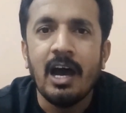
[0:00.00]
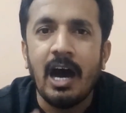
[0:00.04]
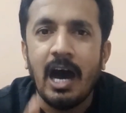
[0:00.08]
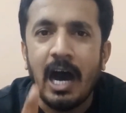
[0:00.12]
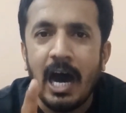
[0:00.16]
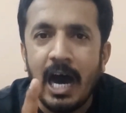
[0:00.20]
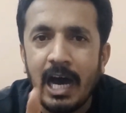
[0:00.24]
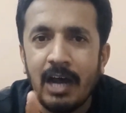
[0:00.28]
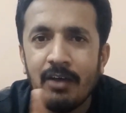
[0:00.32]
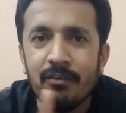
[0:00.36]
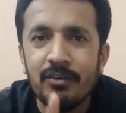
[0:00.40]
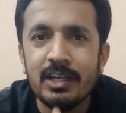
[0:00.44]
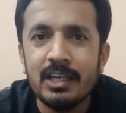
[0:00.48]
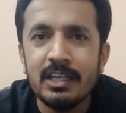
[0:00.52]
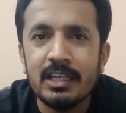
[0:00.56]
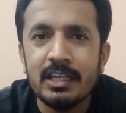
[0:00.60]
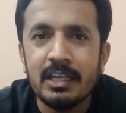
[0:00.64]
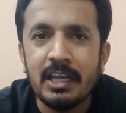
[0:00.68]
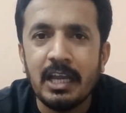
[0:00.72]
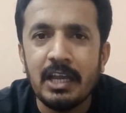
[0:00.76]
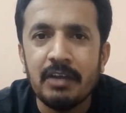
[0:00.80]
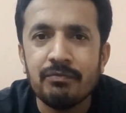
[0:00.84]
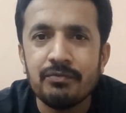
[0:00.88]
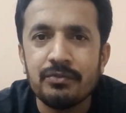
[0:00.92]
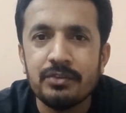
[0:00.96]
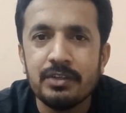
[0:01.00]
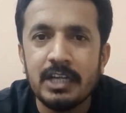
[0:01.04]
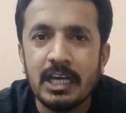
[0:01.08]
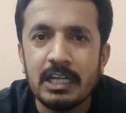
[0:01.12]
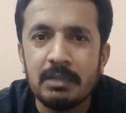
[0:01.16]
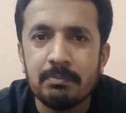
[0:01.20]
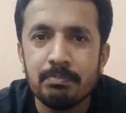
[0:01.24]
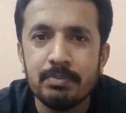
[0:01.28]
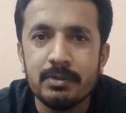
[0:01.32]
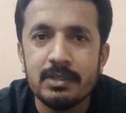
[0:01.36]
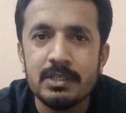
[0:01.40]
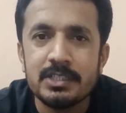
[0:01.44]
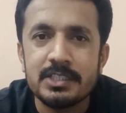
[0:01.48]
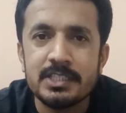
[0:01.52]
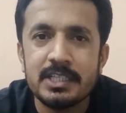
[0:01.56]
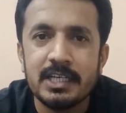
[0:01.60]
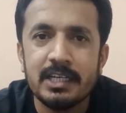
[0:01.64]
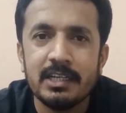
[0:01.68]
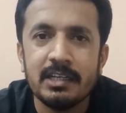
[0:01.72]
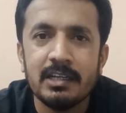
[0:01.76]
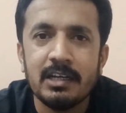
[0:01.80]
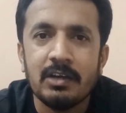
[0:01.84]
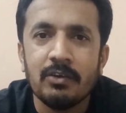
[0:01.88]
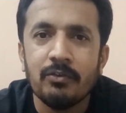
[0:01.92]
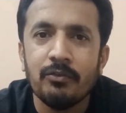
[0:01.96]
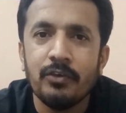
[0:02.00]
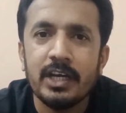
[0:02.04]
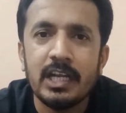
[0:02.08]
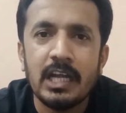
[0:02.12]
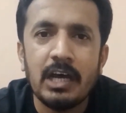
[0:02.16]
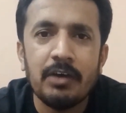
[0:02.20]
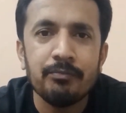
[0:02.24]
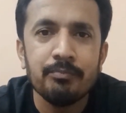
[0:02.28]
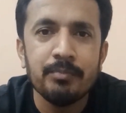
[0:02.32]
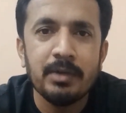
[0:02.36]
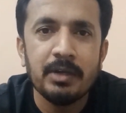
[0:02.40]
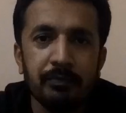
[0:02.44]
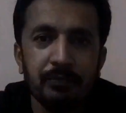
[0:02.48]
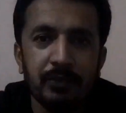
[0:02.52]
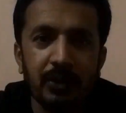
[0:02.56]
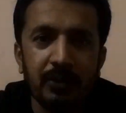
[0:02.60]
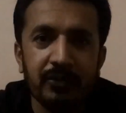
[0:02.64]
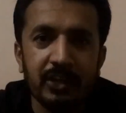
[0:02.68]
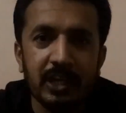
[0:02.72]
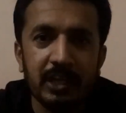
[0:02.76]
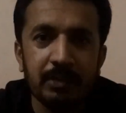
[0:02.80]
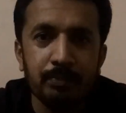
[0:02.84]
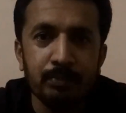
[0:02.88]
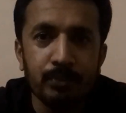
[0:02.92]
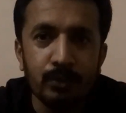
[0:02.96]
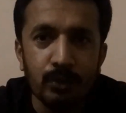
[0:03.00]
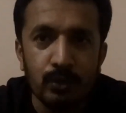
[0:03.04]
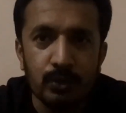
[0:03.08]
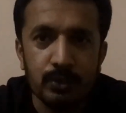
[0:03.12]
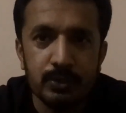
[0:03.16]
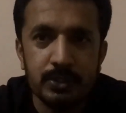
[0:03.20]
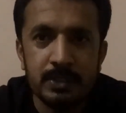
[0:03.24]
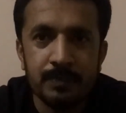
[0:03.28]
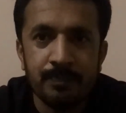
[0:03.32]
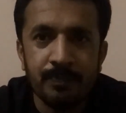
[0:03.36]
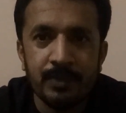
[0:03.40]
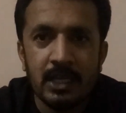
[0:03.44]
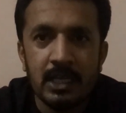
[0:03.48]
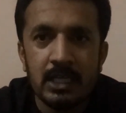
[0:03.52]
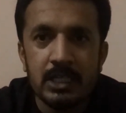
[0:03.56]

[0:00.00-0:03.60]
I will give that person one of favorite books.